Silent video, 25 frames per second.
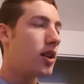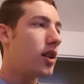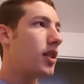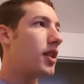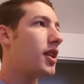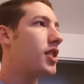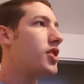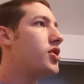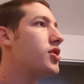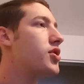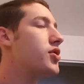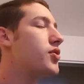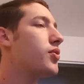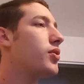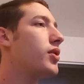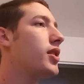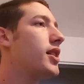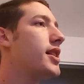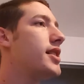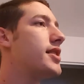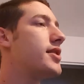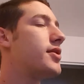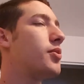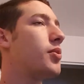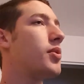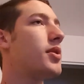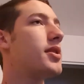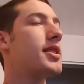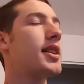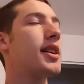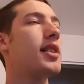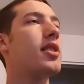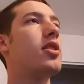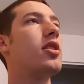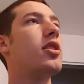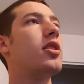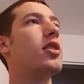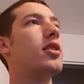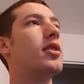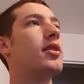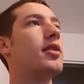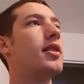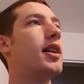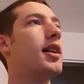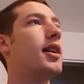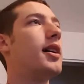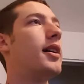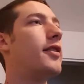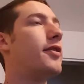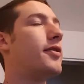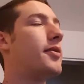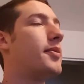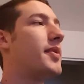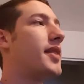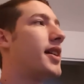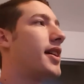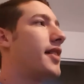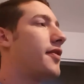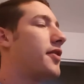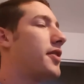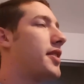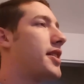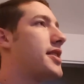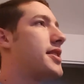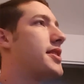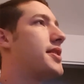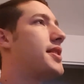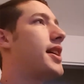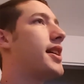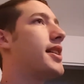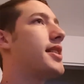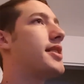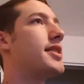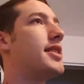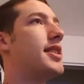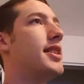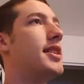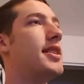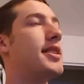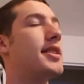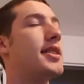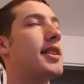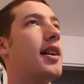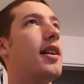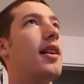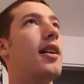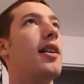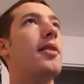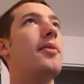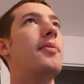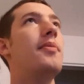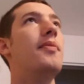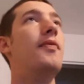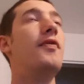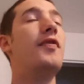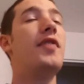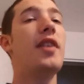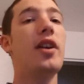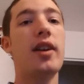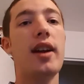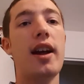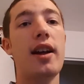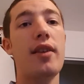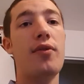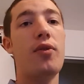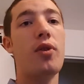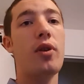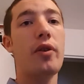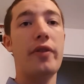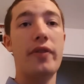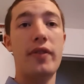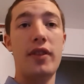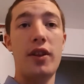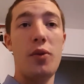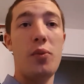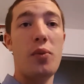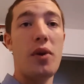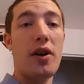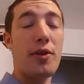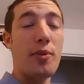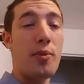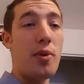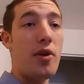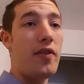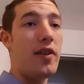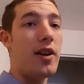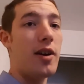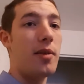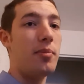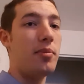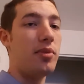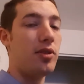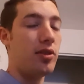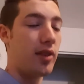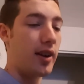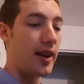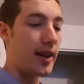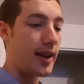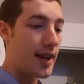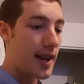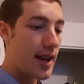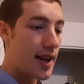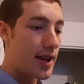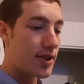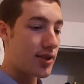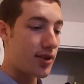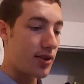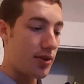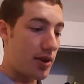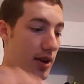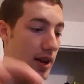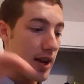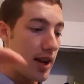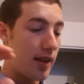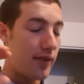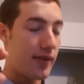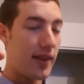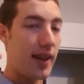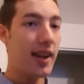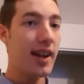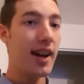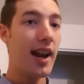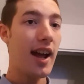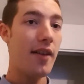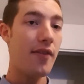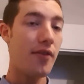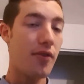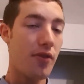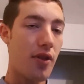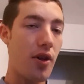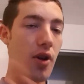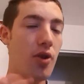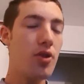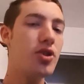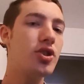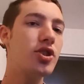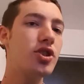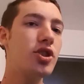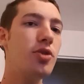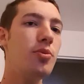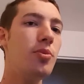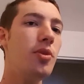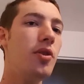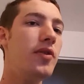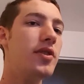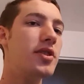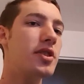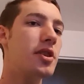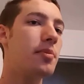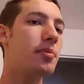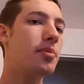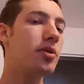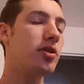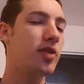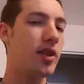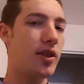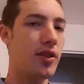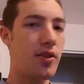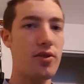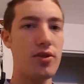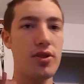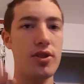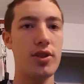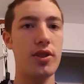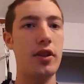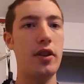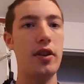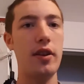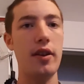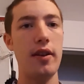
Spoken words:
They just released, what's that called, from the 60s, Fahrenheit 451, the movie on Blu-ray. So if they could have those two movies on Blu-ray, those